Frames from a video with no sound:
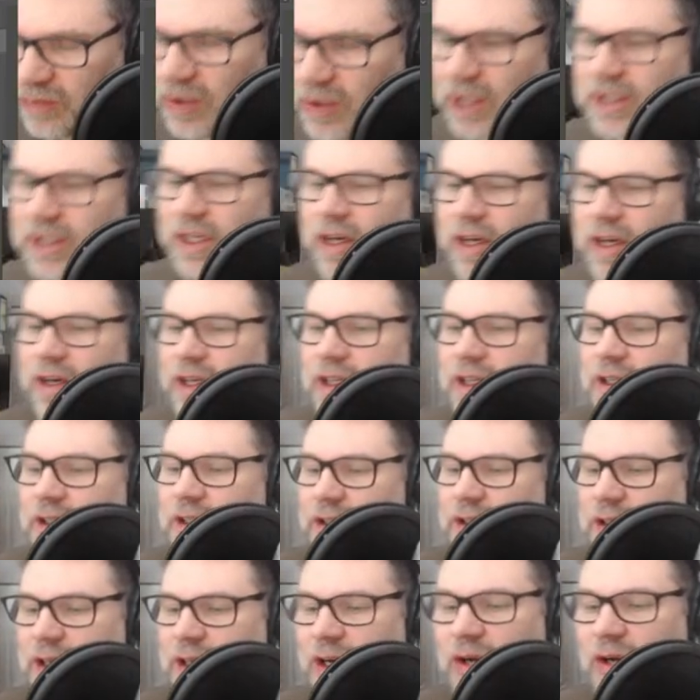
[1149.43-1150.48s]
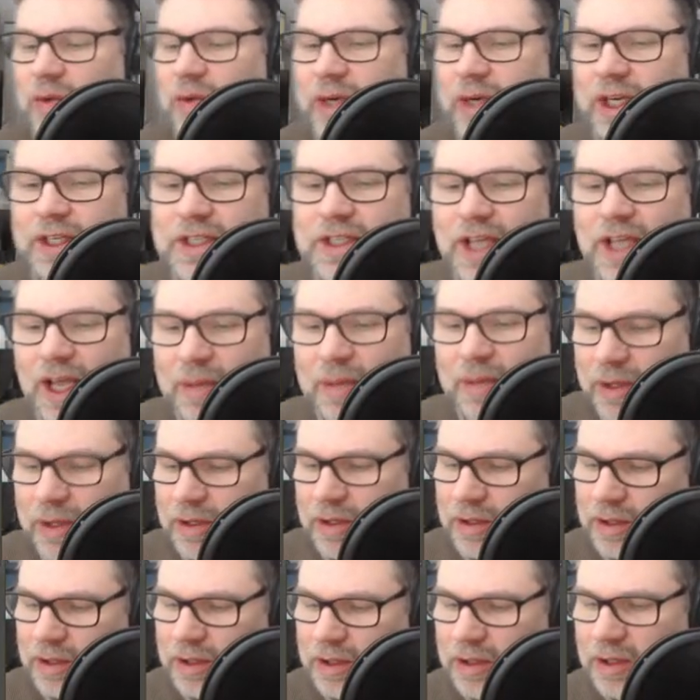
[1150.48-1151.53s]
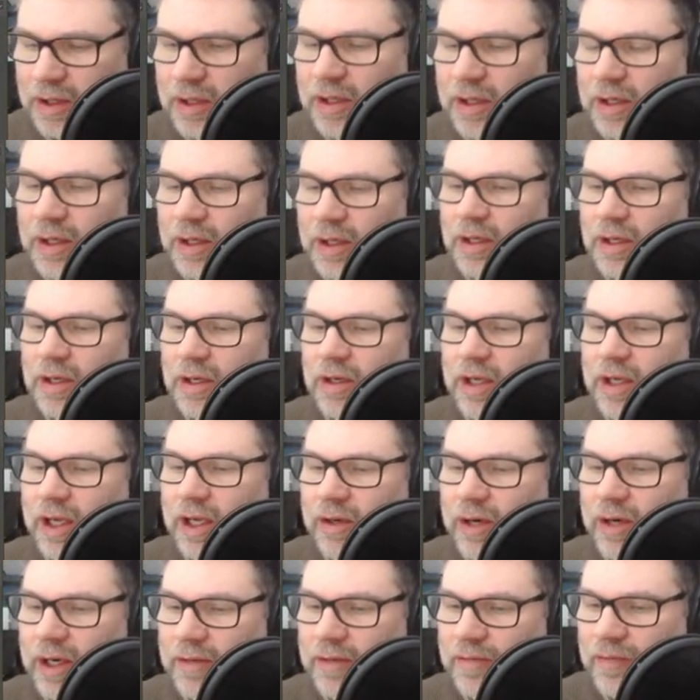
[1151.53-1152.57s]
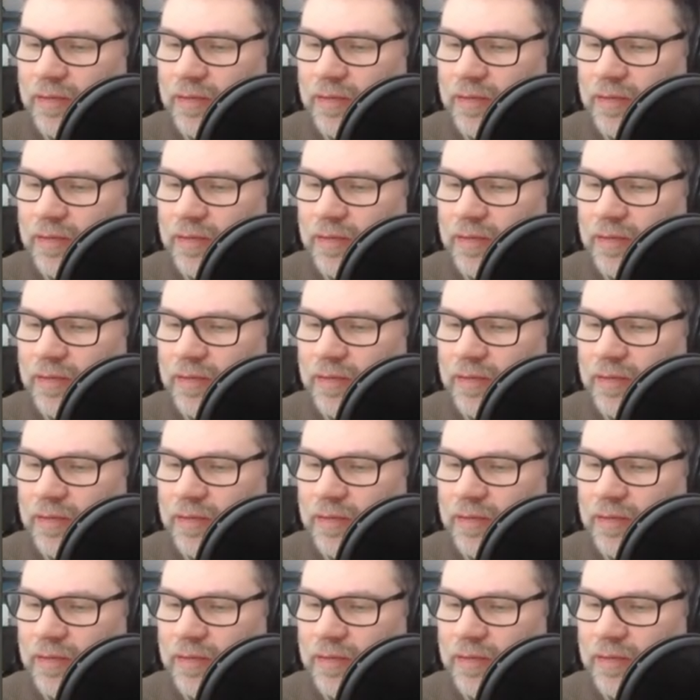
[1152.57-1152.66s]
that's Eric. Oh, we need his cape. Okay, great.